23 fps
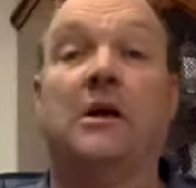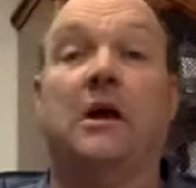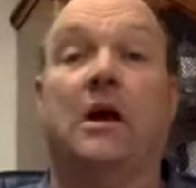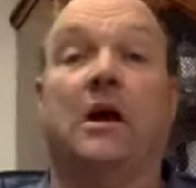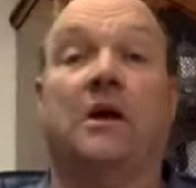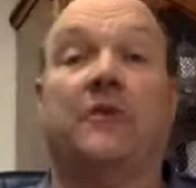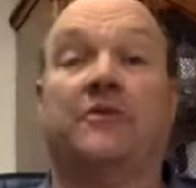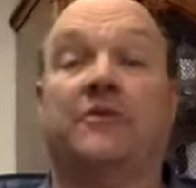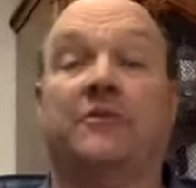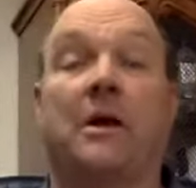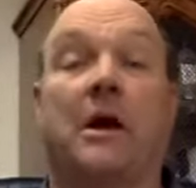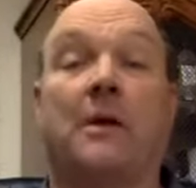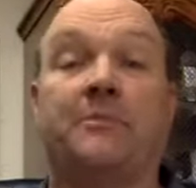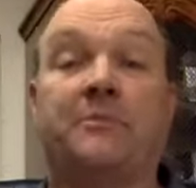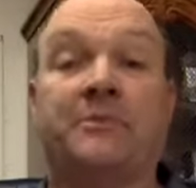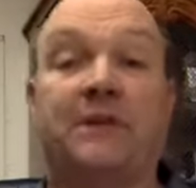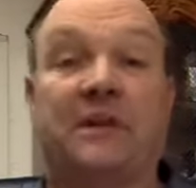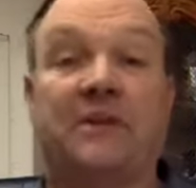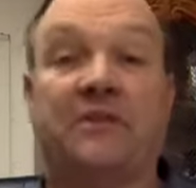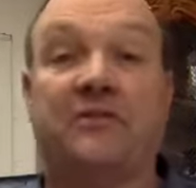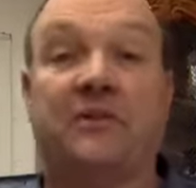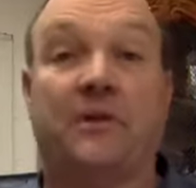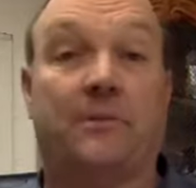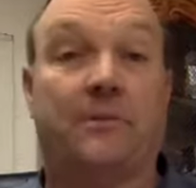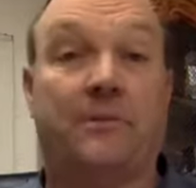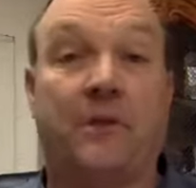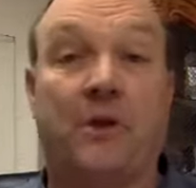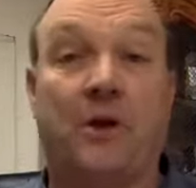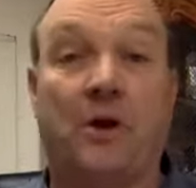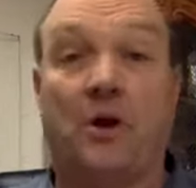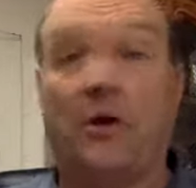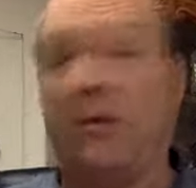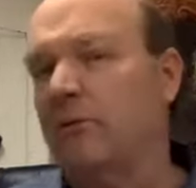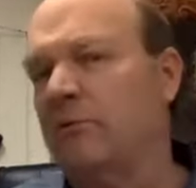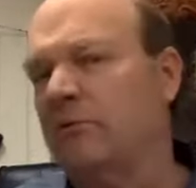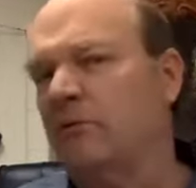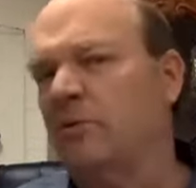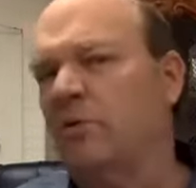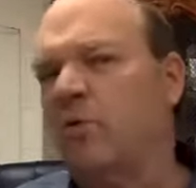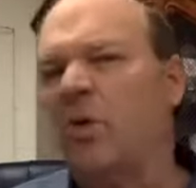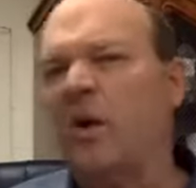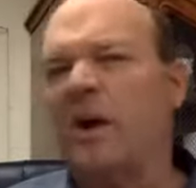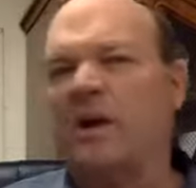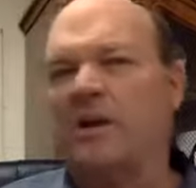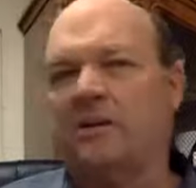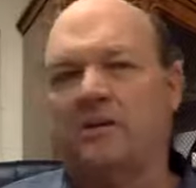some updates up there and
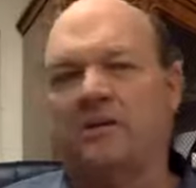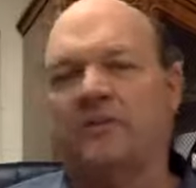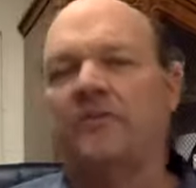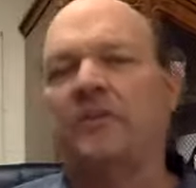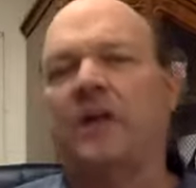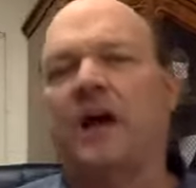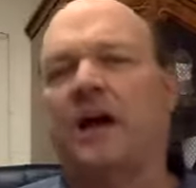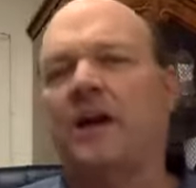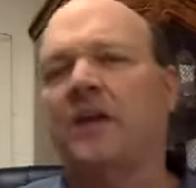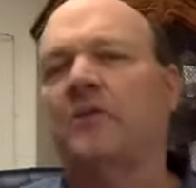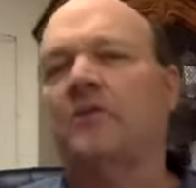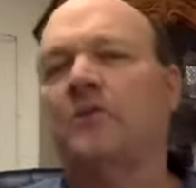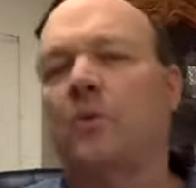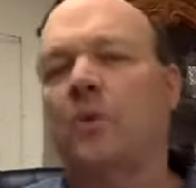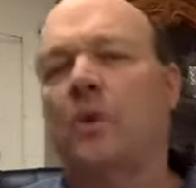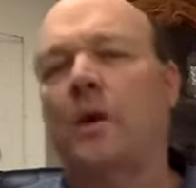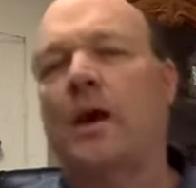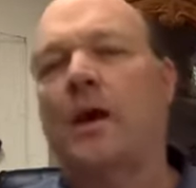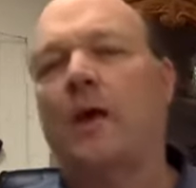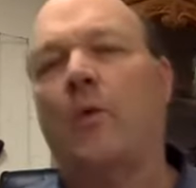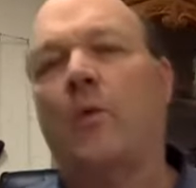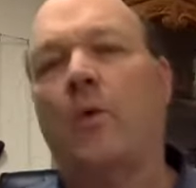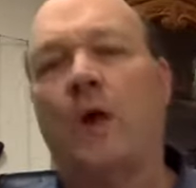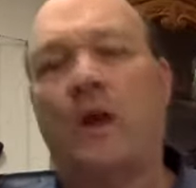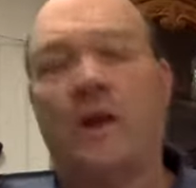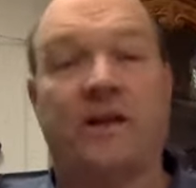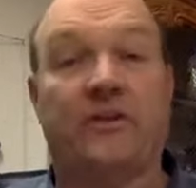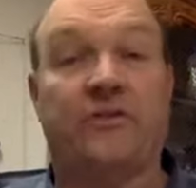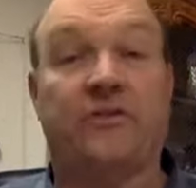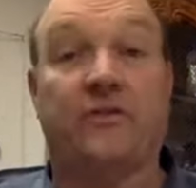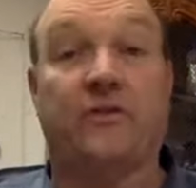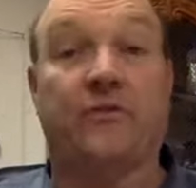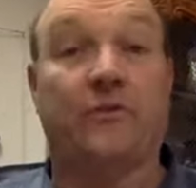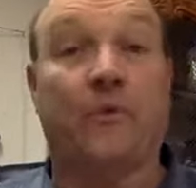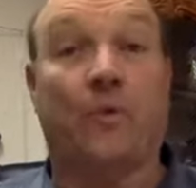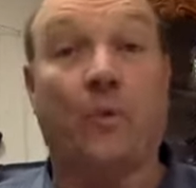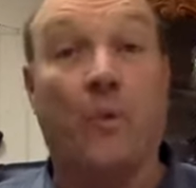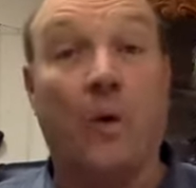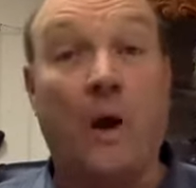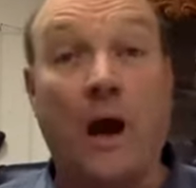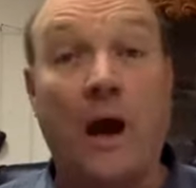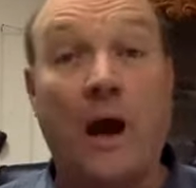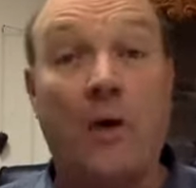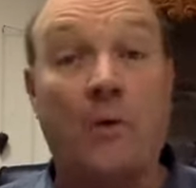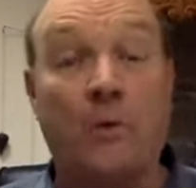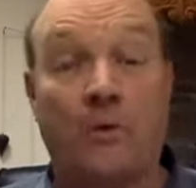quite design it the way I wanted. So for a while, we were